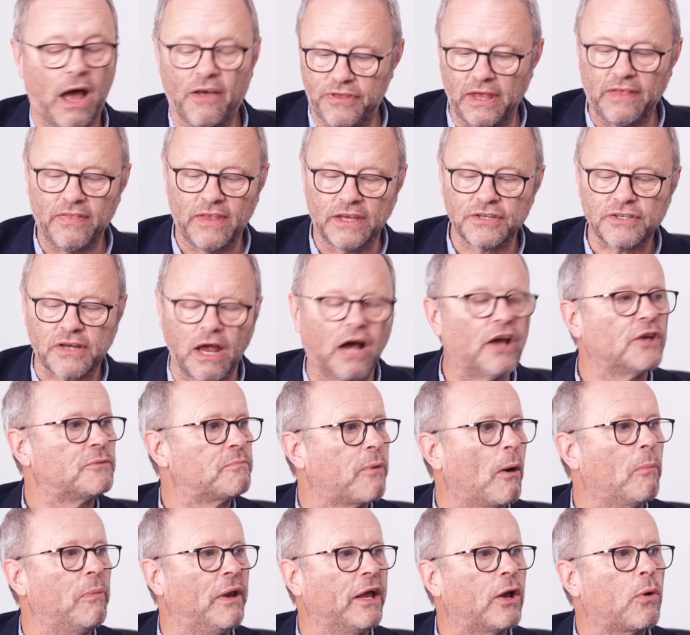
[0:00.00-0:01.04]
I think this guy's
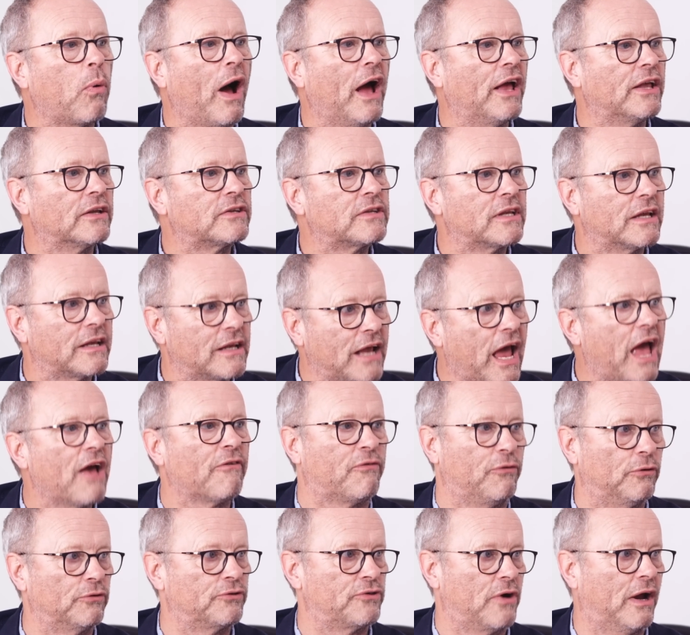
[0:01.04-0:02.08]
probably quite a
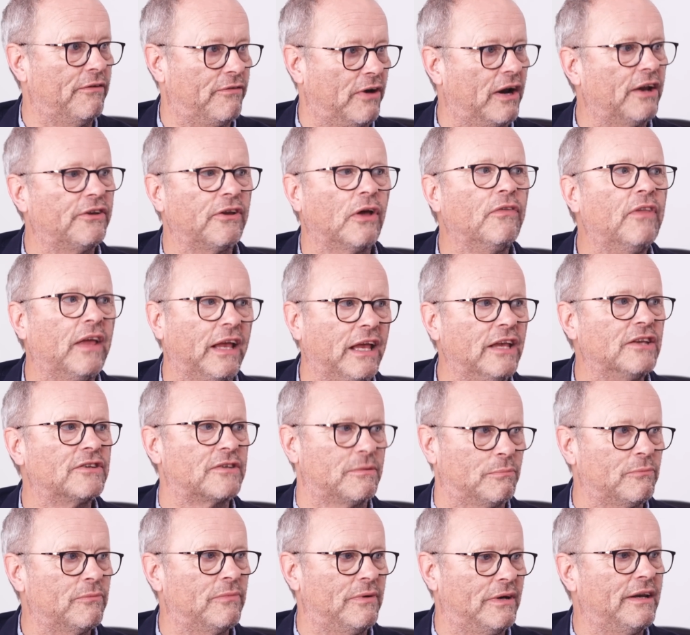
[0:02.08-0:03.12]
careful driver. I don't think
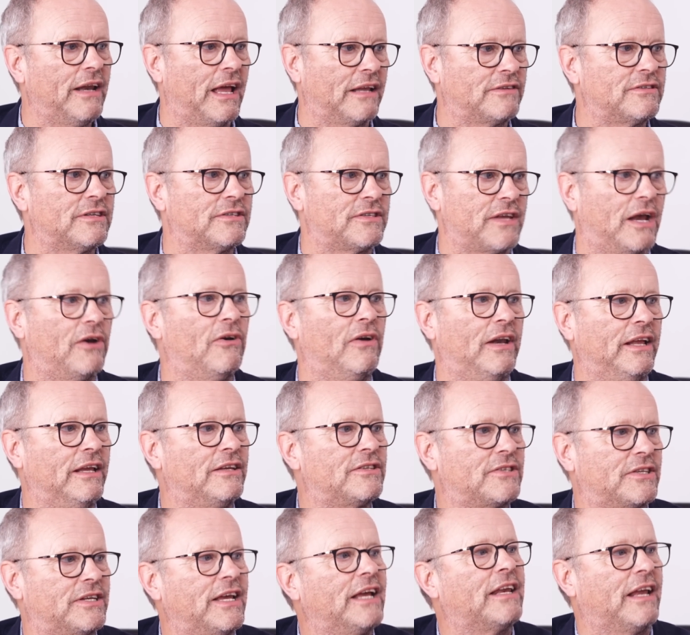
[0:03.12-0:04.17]
he's necessarily
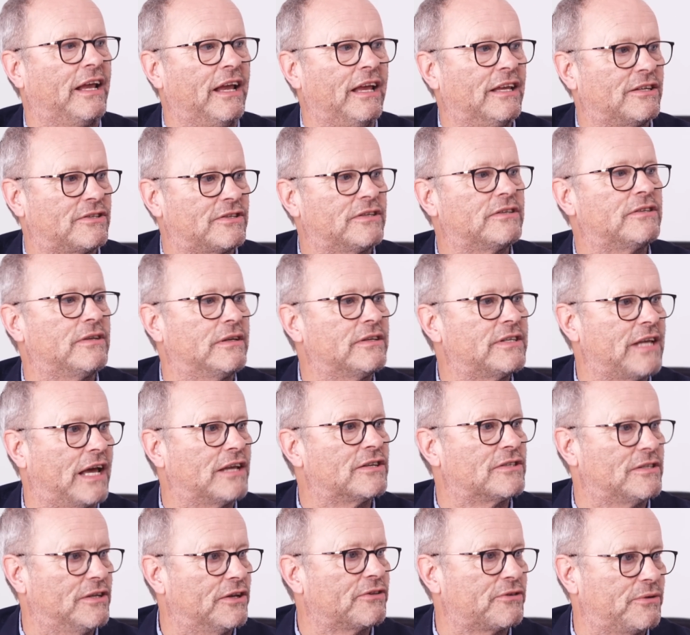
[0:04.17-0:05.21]
skidding his
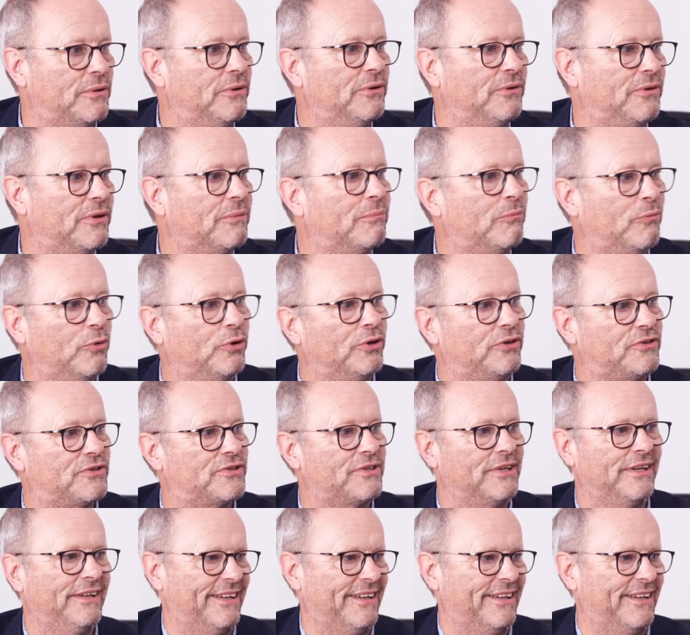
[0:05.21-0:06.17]
Tesla through the woods